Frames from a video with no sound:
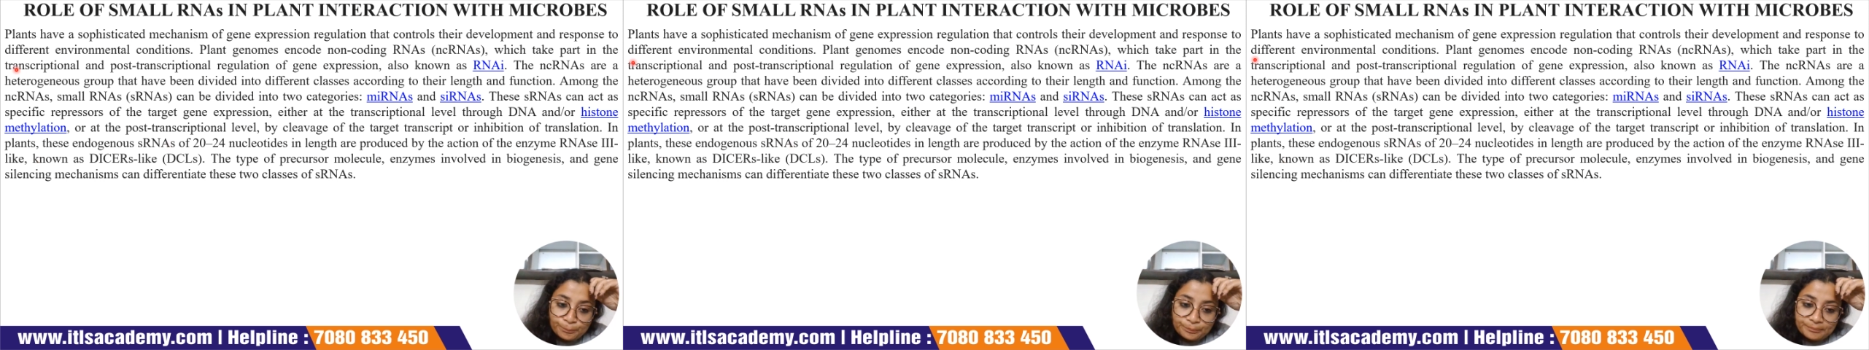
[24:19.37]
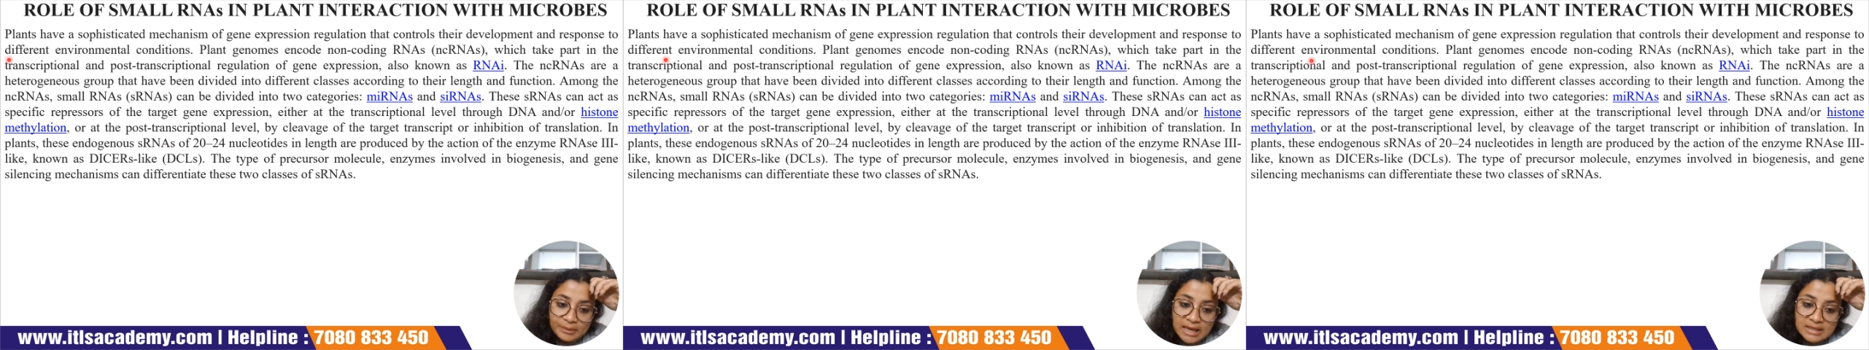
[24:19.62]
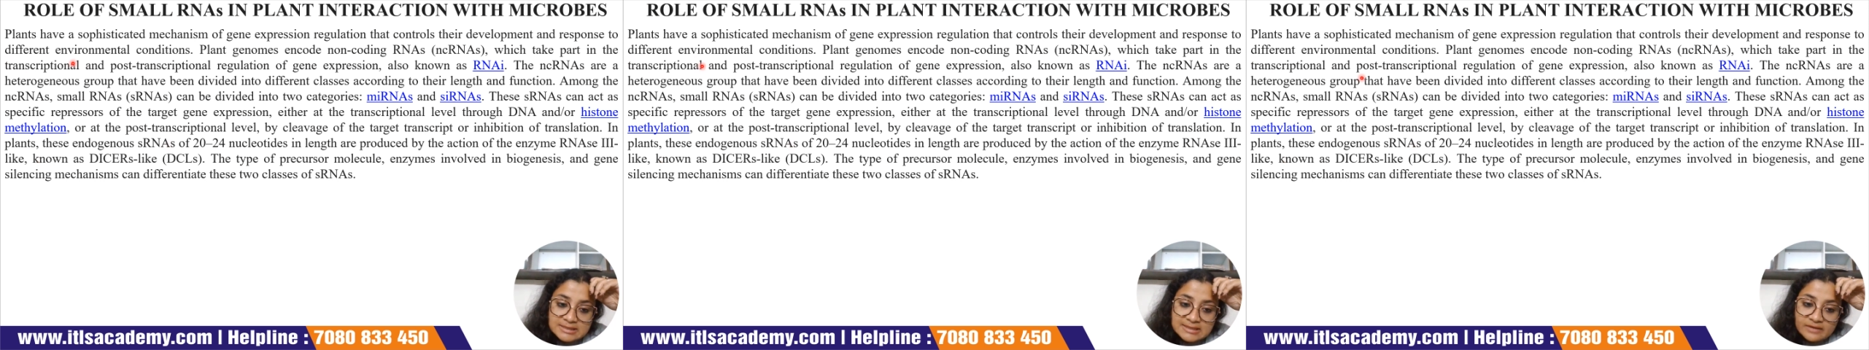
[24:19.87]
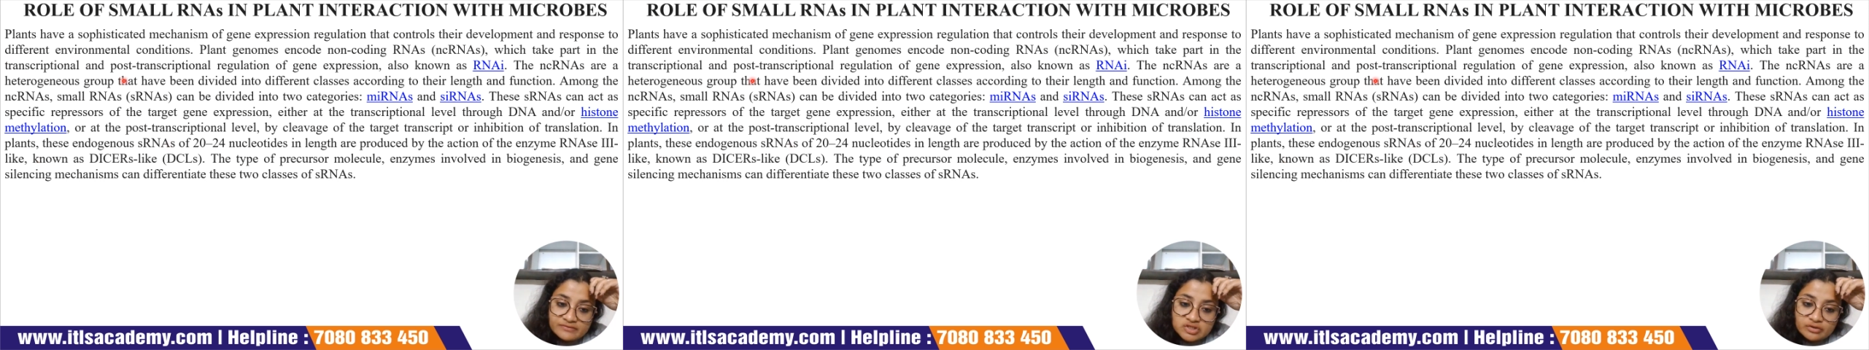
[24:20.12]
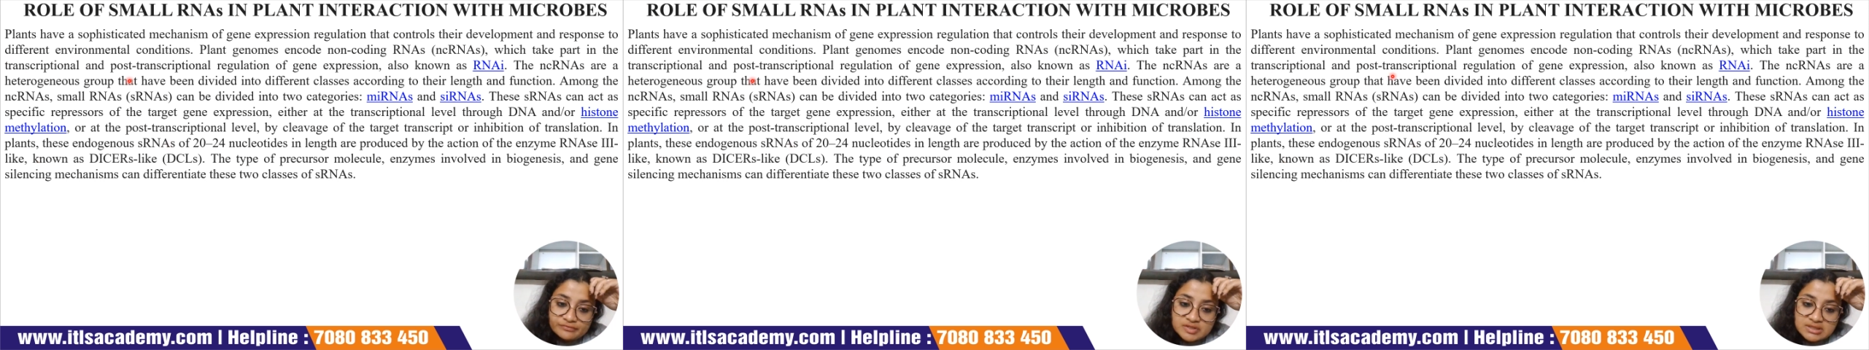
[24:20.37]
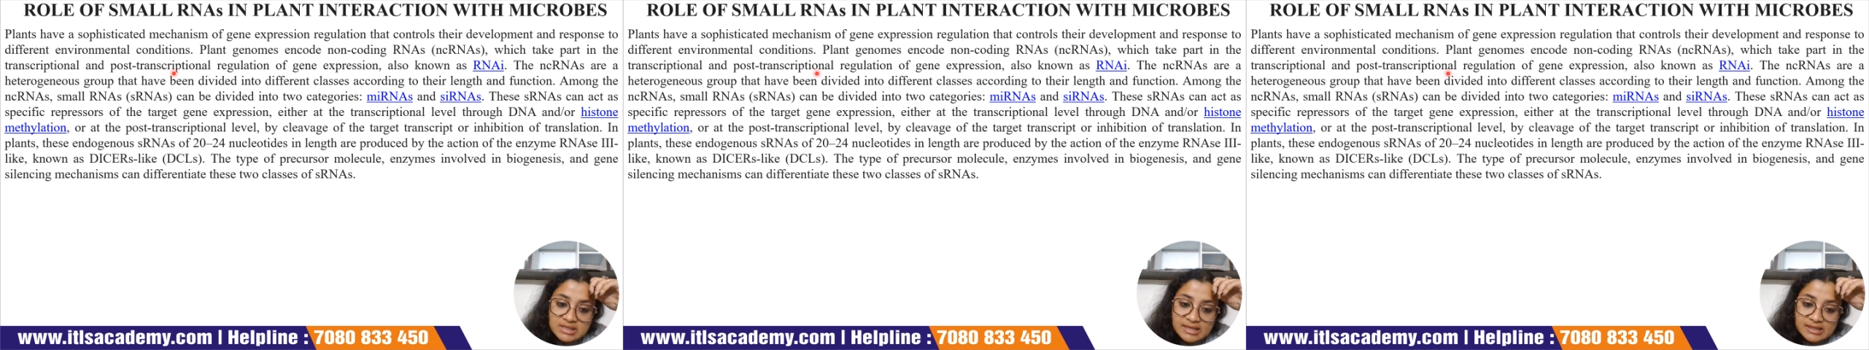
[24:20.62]
Plants have a
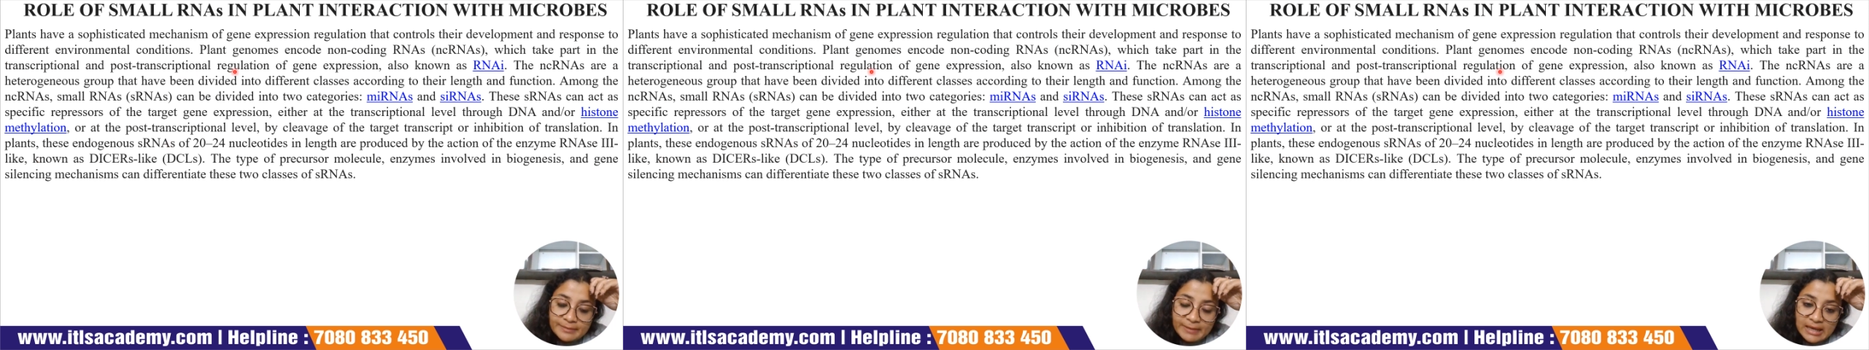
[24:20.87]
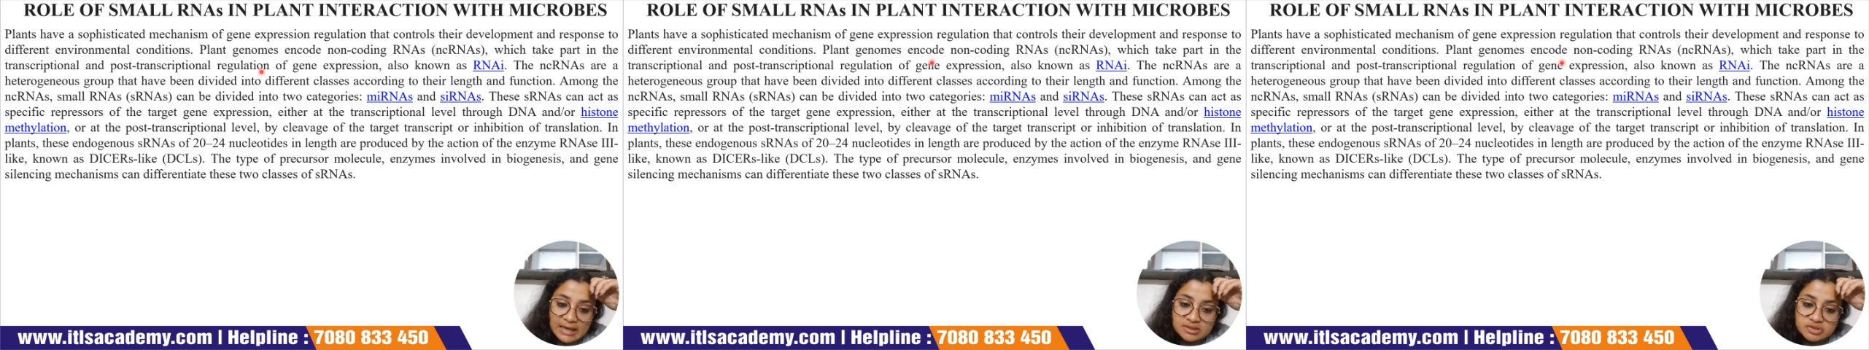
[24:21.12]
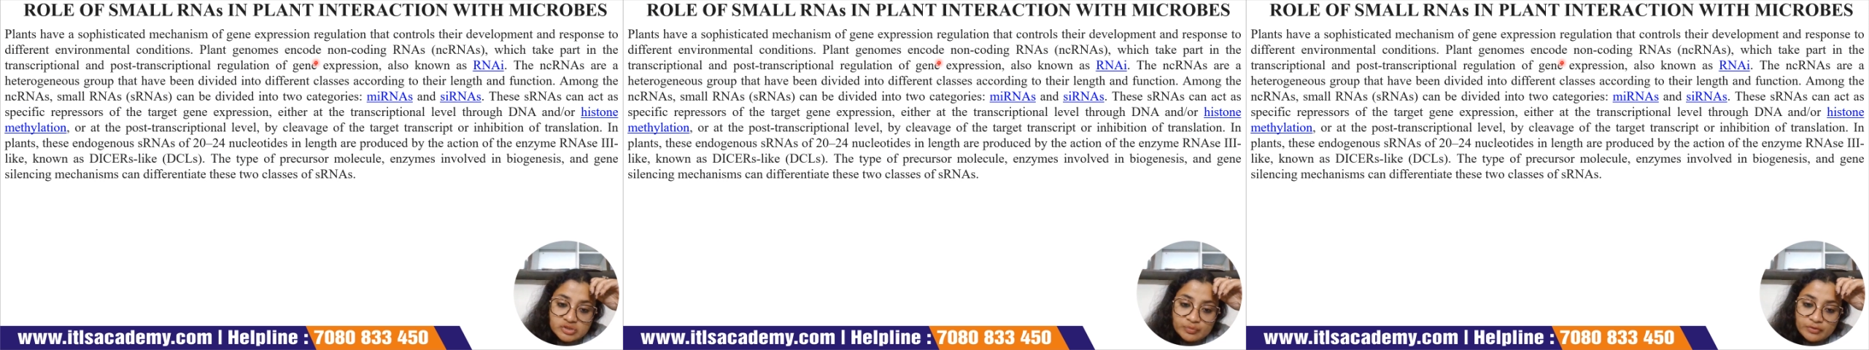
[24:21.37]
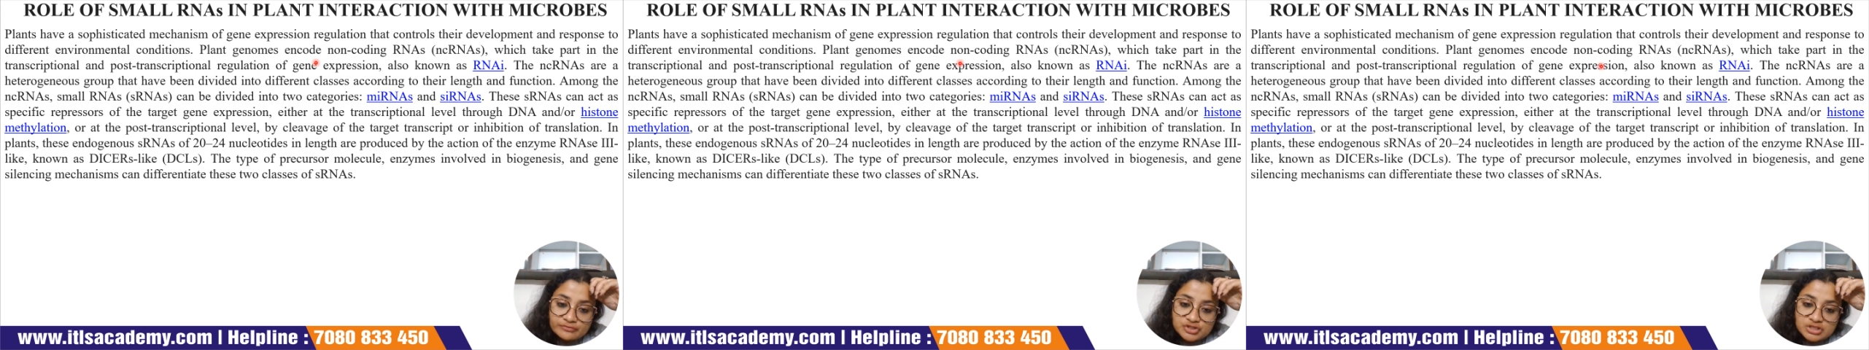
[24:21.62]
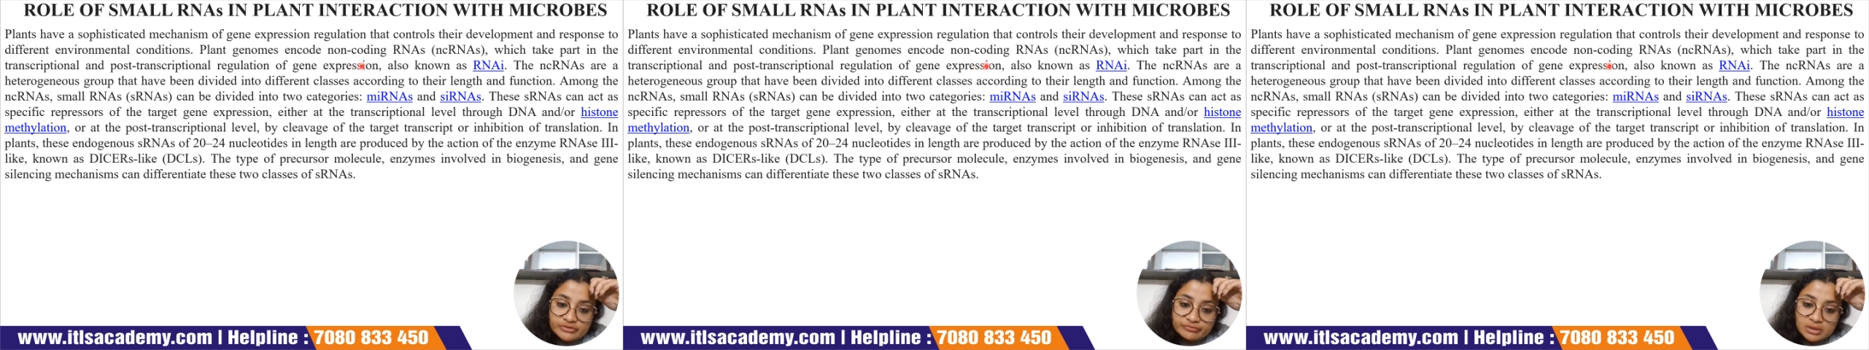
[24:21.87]
sophisticated mechanism of gene